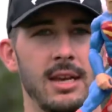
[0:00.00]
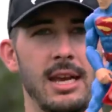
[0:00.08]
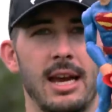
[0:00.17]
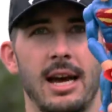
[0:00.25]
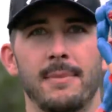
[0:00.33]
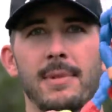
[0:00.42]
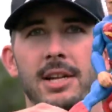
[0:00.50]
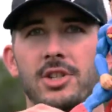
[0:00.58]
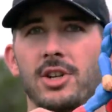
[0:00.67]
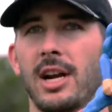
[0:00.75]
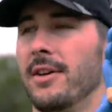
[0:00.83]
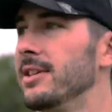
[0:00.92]
Yeah, I'm not
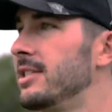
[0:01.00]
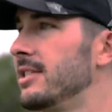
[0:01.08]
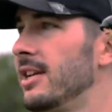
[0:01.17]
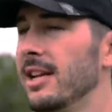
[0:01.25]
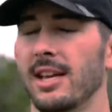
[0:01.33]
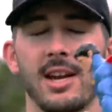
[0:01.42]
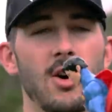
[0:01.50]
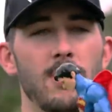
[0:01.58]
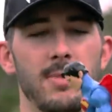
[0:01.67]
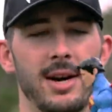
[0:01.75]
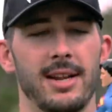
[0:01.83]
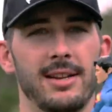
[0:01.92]
sure how this is gonna go,
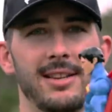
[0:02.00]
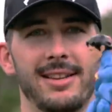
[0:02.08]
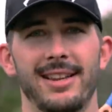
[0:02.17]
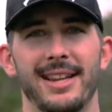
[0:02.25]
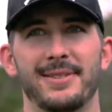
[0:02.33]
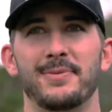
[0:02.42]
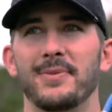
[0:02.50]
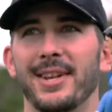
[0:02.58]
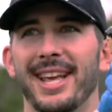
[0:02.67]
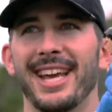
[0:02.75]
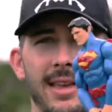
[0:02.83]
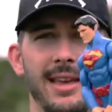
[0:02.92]
but
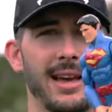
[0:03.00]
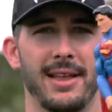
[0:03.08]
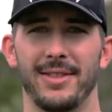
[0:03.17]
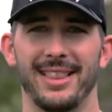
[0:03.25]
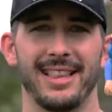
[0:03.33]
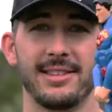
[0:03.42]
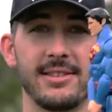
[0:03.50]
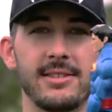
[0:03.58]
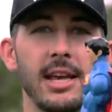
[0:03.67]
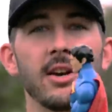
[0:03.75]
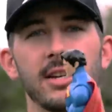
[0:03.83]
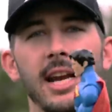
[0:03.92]
if, this
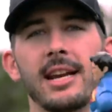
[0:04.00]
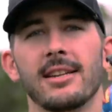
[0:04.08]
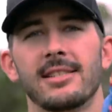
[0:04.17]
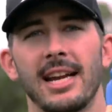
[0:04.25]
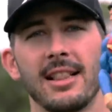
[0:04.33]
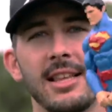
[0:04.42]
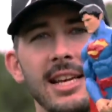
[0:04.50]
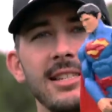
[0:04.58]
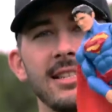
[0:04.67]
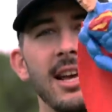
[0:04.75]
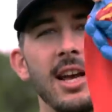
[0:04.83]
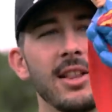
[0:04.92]
is entertaining to say the
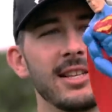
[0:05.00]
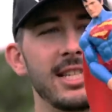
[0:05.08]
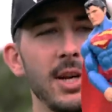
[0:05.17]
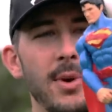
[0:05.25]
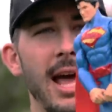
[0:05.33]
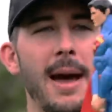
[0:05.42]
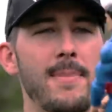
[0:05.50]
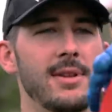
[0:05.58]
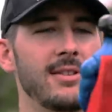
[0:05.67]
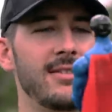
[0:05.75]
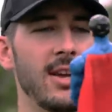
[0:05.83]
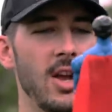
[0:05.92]
least. Let's see what
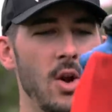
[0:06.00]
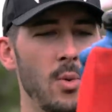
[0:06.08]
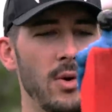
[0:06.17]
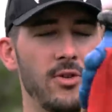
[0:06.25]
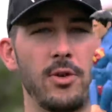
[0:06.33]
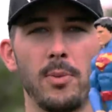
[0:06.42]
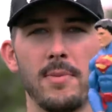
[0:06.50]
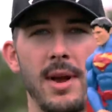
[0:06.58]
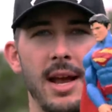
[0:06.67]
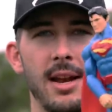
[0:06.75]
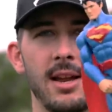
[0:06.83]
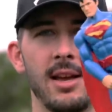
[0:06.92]
happens with
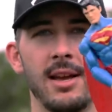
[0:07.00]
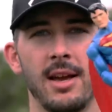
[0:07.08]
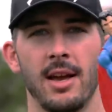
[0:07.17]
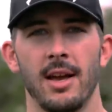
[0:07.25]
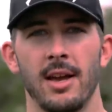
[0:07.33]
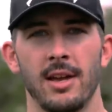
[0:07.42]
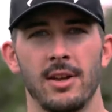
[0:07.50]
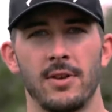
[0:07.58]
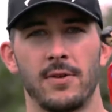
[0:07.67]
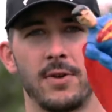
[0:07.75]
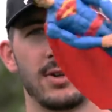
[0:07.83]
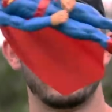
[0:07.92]
Superman's
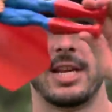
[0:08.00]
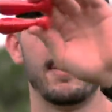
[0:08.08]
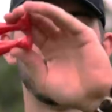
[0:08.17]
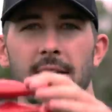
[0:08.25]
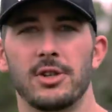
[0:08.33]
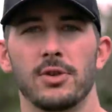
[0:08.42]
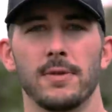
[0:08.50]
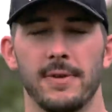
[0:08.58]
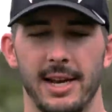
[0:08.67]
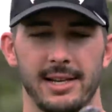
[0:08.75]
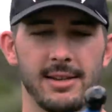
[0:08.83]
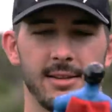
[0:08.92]
first attempt at true
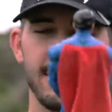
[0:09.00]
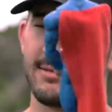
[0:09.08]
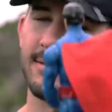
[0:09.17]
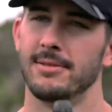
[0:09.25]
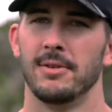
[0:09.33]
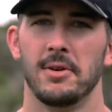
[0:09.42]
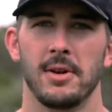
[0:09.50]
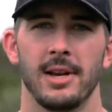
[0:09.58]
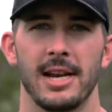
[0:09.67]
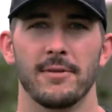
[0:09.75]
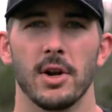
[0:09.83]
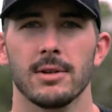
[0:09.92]
flight.
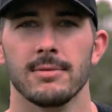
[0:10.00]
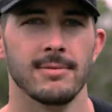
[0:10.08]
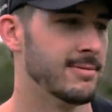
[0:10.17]
Never know.